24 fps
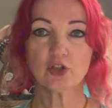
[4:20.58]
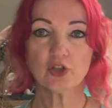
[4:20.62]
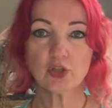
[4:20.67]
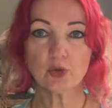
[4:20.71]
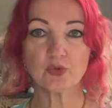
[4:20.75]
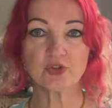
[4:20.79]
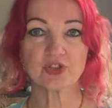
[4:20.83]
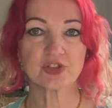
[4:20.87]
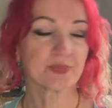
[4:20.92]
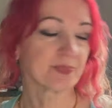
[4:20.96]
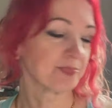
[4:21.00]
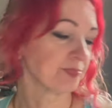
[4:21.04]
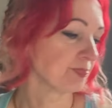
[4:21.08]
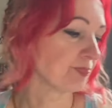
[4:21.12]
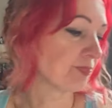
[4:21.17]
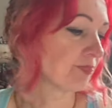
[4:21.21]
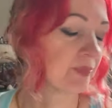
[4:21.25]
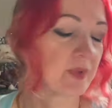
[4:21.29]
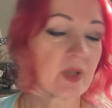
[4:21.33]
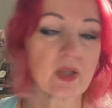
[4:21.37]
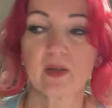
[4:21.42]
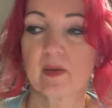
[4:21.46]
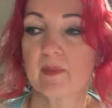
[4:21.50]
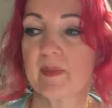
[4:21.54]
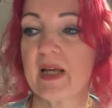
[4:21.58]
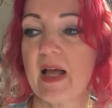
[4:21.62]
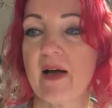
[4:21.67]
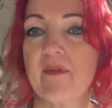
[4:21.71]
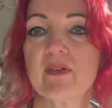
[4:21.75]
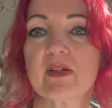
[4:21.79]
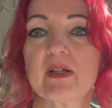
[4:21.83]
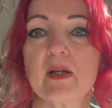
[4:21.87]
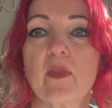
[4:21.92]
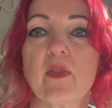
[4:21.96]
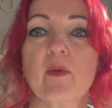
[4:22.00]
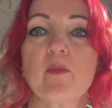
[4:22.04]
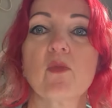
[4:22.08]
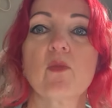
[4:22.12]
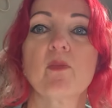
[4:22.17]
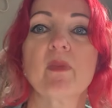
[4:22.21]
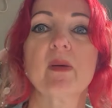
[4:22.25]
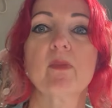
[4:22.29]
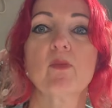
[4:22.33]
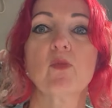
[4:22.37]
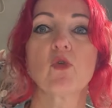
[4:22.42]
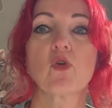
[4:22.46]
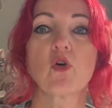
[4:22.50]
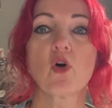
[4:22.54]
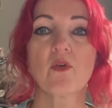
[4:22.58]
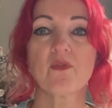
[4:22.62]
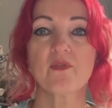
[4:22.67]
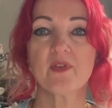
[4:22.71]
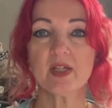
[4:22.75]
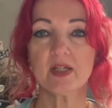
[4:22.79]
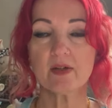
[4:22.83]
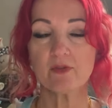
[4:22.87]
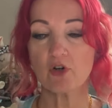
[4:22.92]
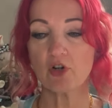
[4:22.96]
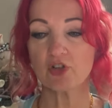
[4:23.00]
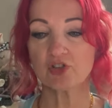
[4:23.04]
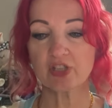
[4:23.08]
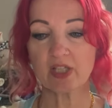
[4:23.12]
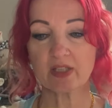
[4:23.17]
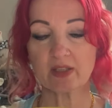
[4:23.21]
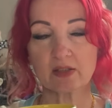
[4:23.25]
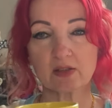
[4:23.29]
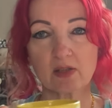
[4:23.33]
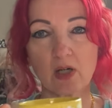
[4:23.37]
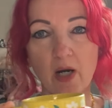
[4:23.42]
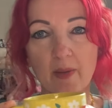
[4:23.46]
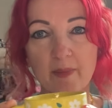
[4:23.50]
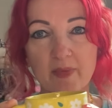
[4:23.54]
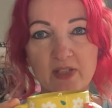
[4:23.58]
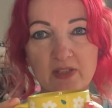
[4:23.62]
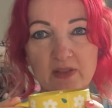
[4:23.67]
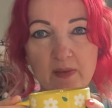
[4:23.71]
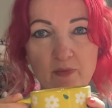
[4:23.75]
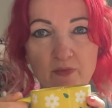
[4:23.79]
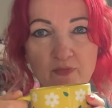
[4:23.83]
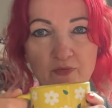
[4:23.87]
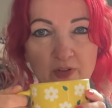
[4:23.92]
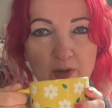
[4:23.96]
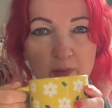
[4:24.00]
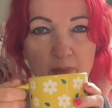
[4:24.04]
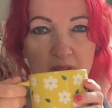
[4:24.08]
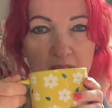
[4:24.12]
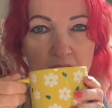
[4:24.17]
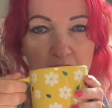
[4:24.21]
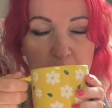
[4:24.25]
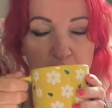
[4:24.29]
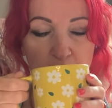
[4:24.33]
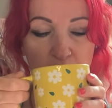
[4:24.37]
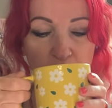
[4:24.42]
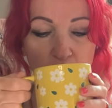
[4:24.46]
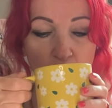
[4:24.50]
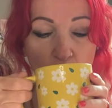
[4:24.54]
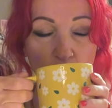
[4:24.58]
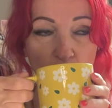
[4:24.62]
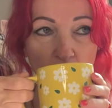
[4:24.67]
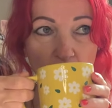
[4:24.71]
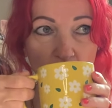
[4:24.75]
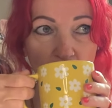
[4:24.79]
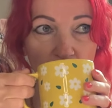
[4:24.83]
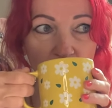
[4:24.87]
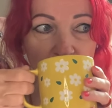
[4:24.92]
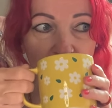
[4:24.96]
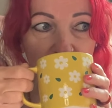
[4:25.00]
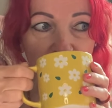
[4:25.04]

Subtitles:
use. Let me have another bit more coffee. I've got to check the time because I'm filming this before work.